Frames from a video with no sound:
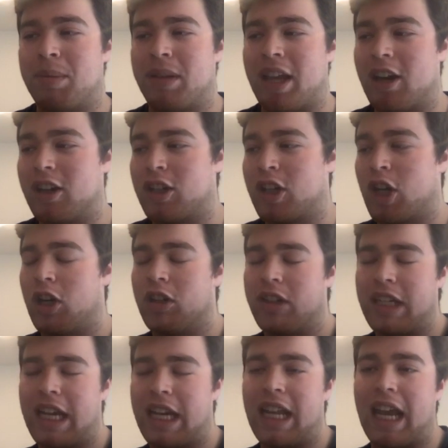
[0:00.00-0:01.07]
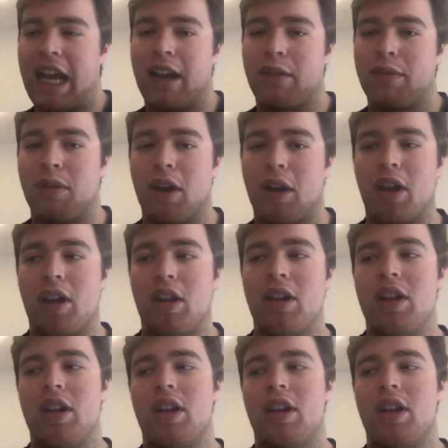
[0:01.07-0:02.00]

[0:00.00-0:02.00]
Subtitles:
player currently in the NFL